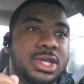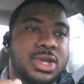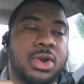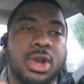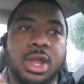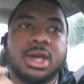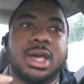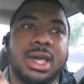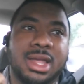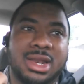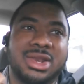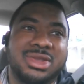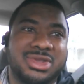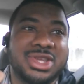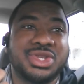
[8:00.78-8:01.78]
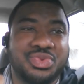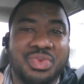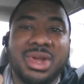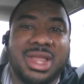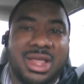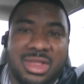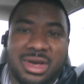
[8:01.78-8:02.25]
So look at, just
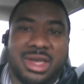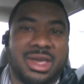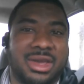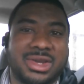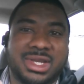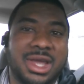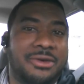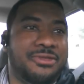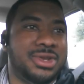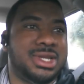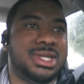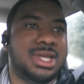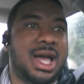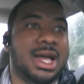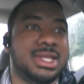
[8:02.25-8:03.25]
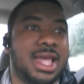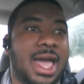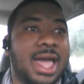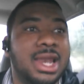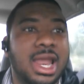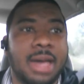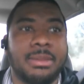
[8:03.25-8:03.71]
really look at yourself and decide that.
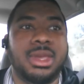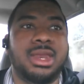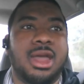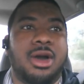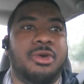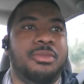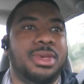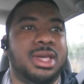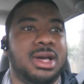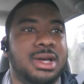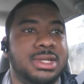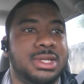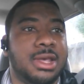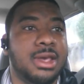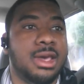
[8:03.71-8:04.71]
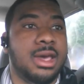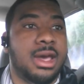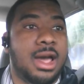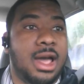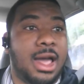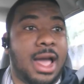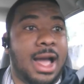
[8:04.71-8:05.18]
And let me know because,
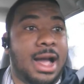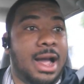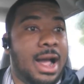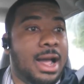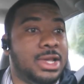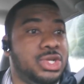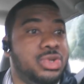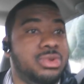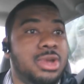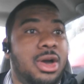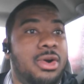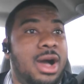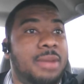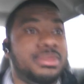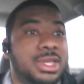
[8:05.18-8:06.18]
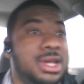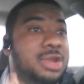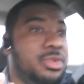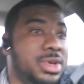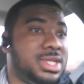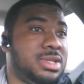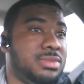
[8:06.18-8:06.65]
as you know, I'm
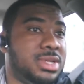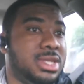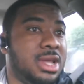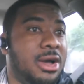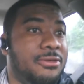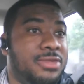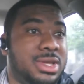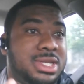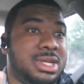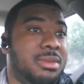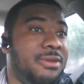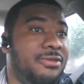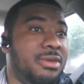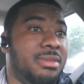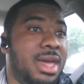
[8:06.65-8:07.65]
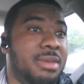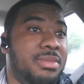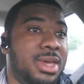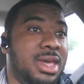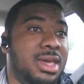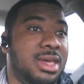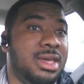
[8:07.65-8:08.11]
dealing with some stuff that some of it may
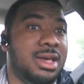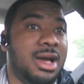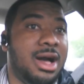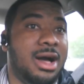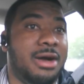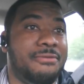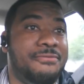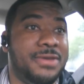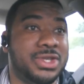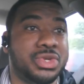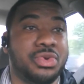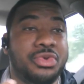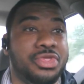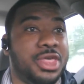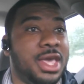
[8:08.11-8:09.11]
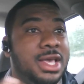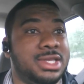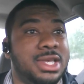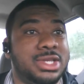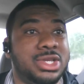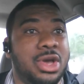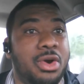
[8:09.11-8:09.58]
be uh, physical things
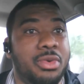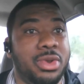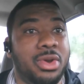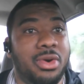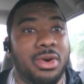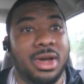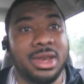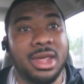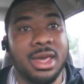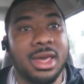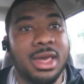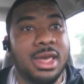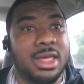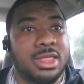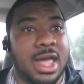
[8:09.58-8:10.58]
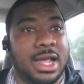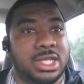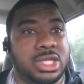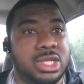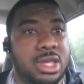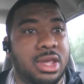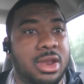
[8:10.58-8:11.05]
that's going on
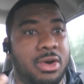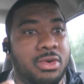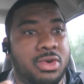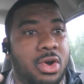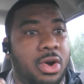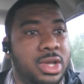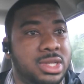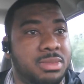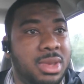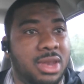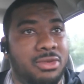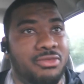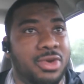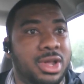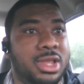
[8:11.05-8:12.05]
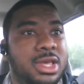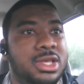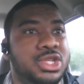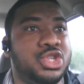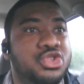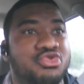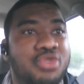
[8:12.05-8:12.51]
that's, you know, causing me to really
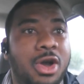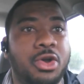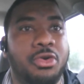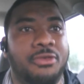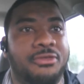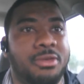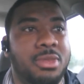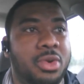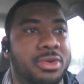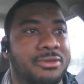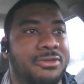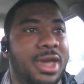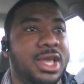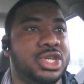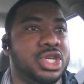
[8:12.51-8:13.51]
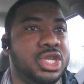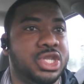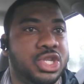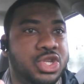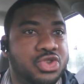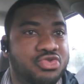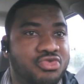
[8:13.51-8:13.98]
struggle for motivation
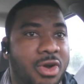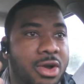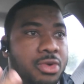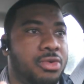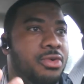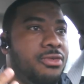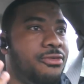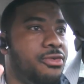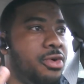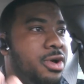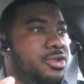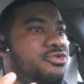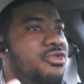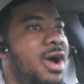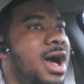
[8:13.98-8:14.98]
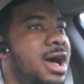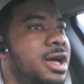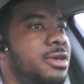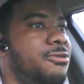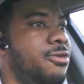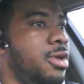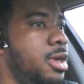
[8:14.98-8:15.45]
and struggle for a
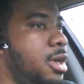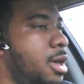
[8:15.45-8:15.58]
drive.